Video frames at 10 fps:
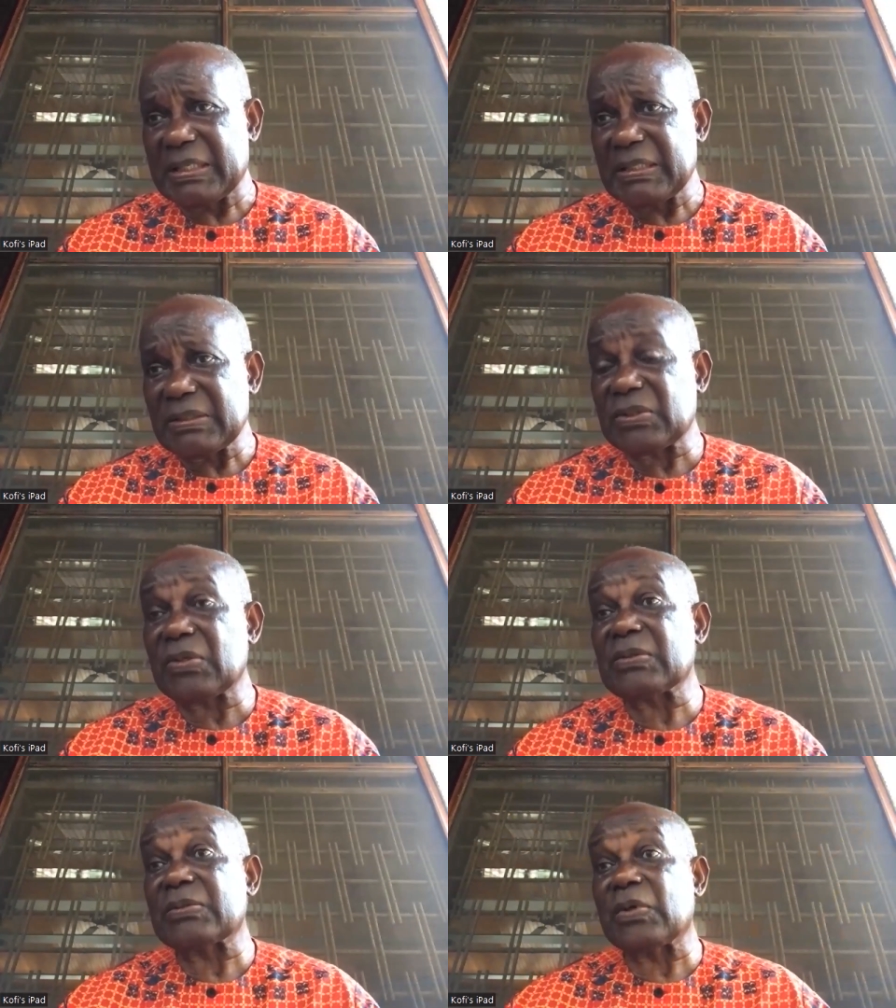Yeah.
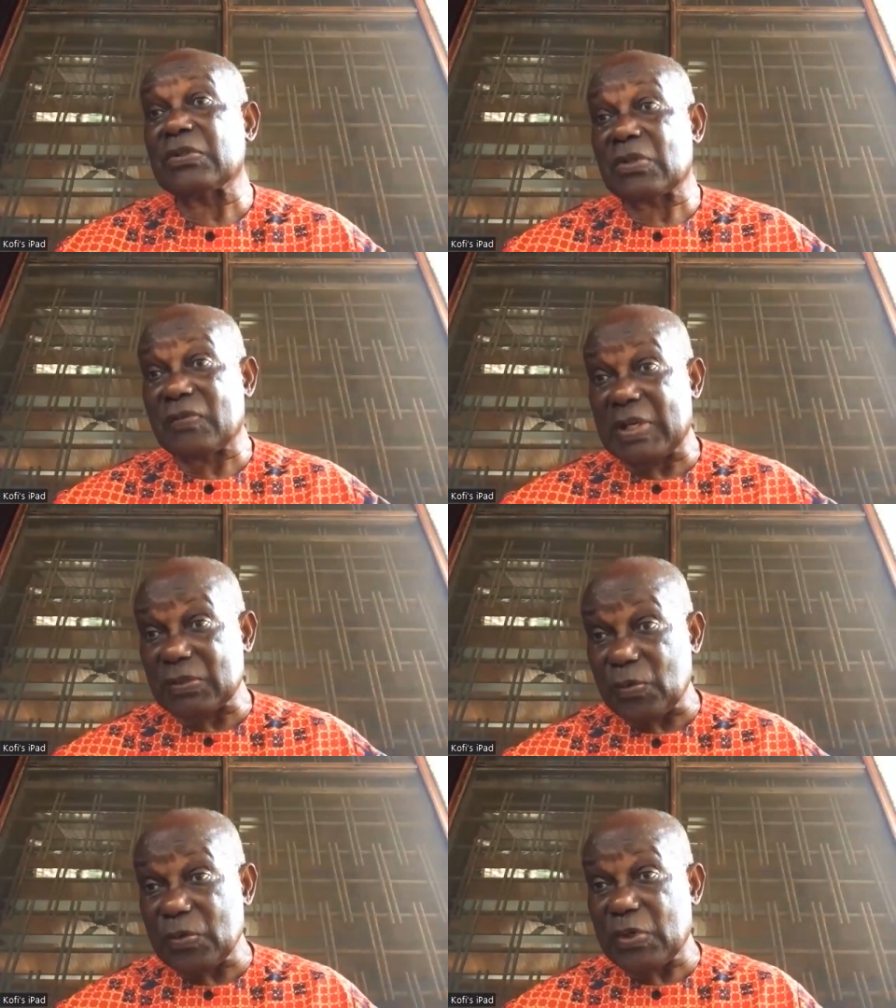So those of us
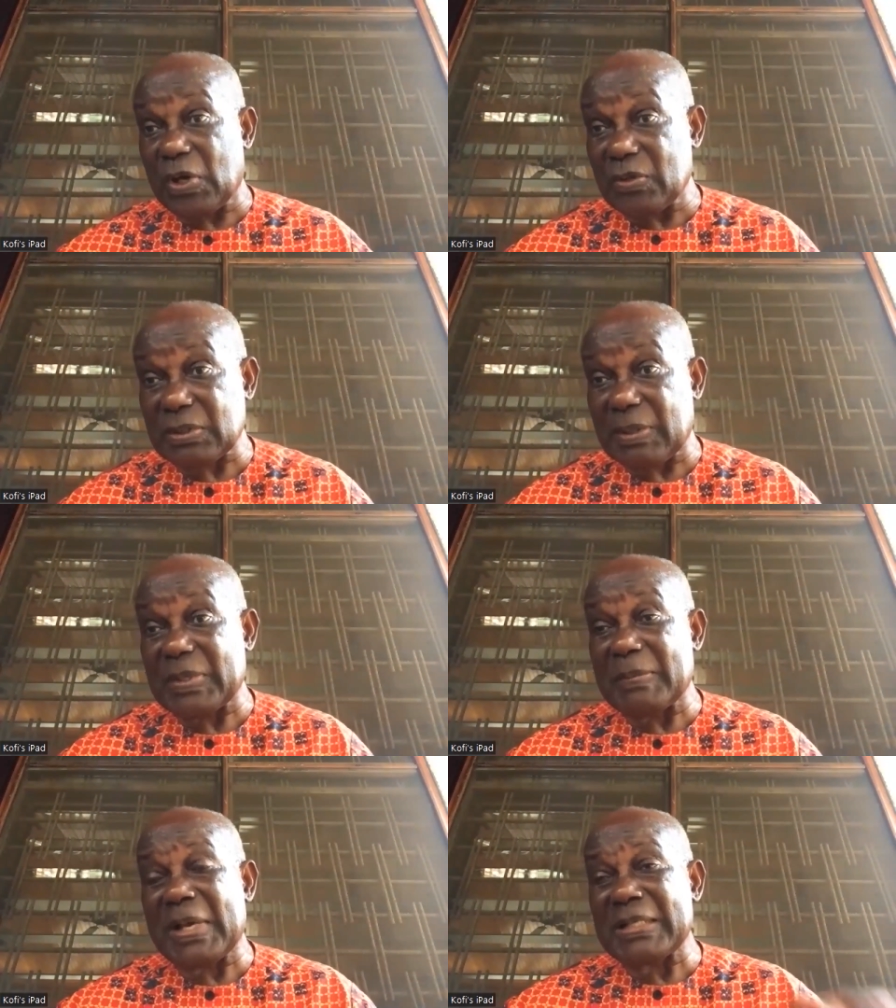who know
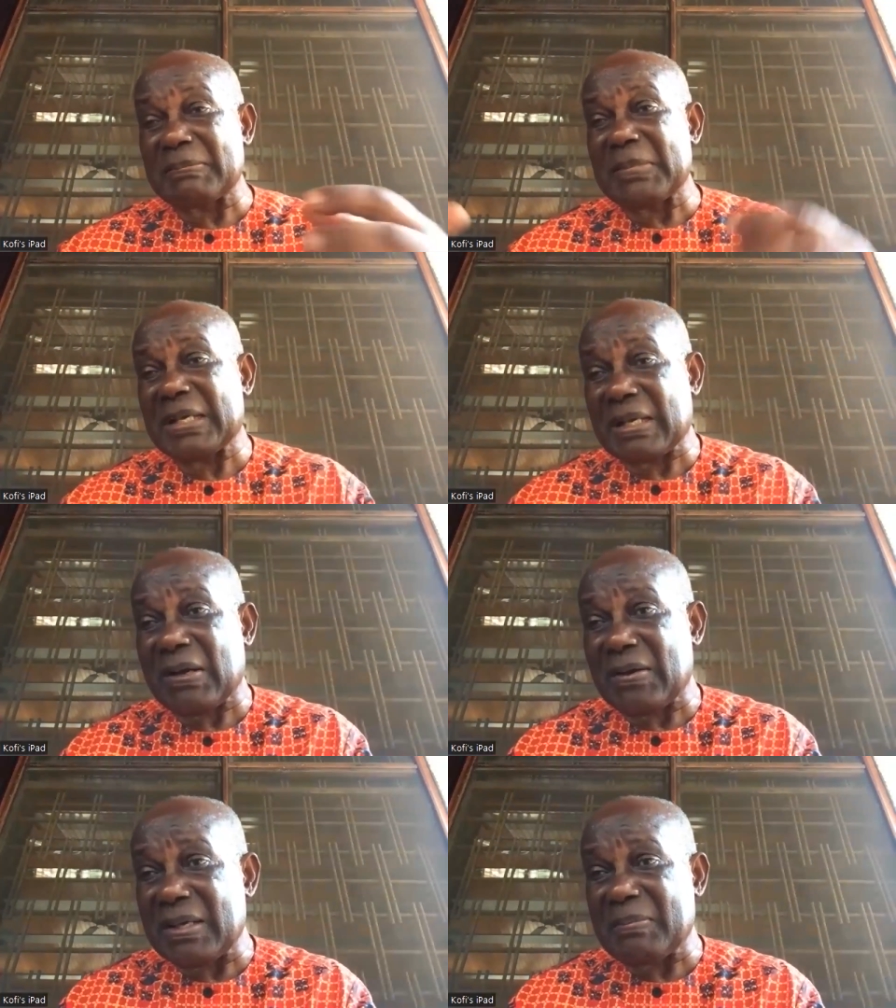something must make
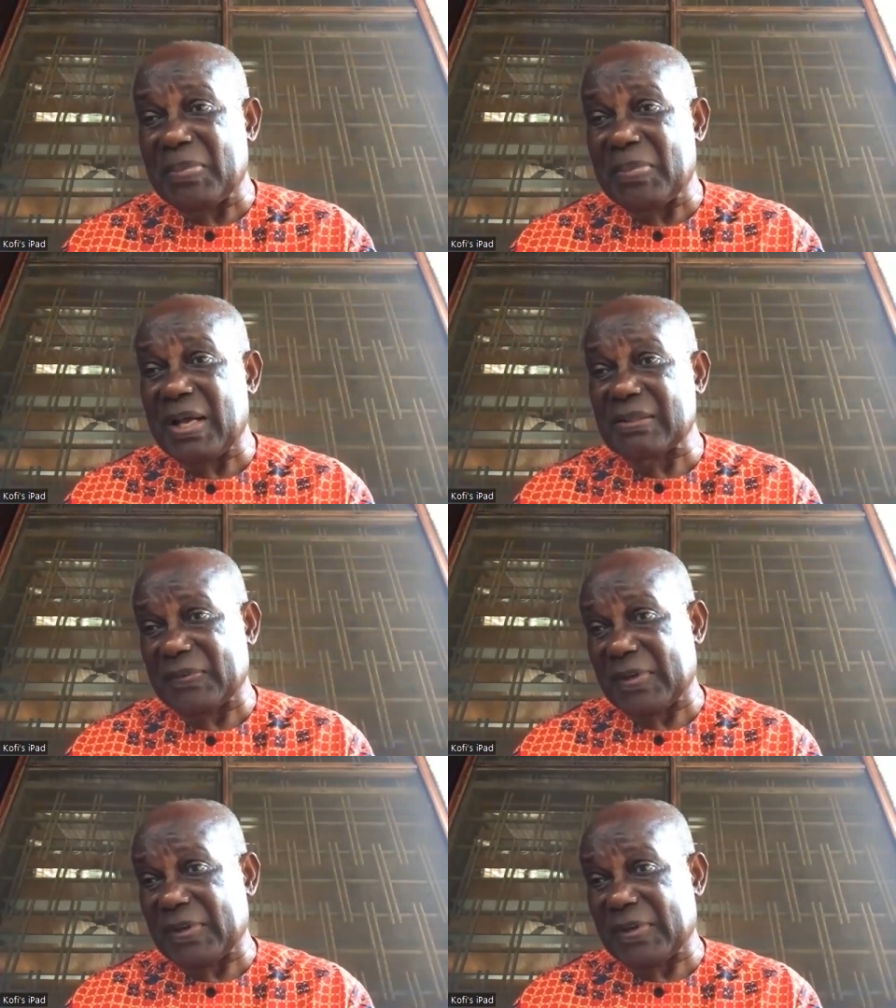our impact
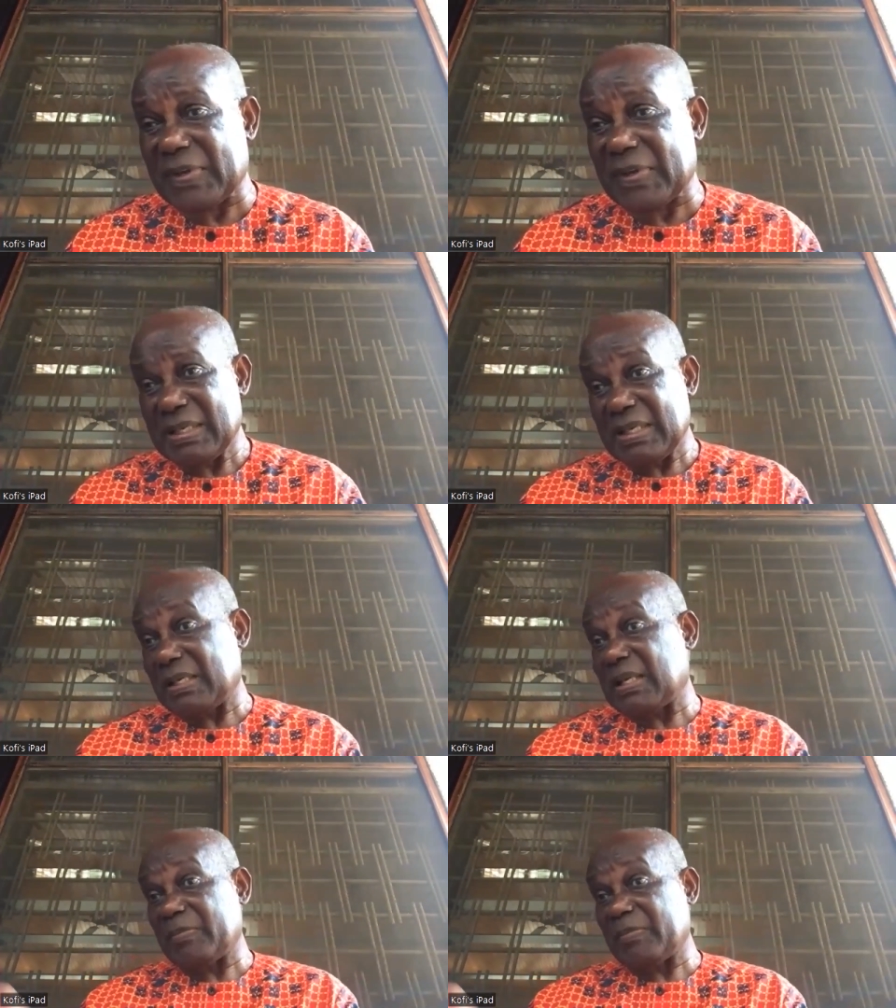felt. Mm. And hmm.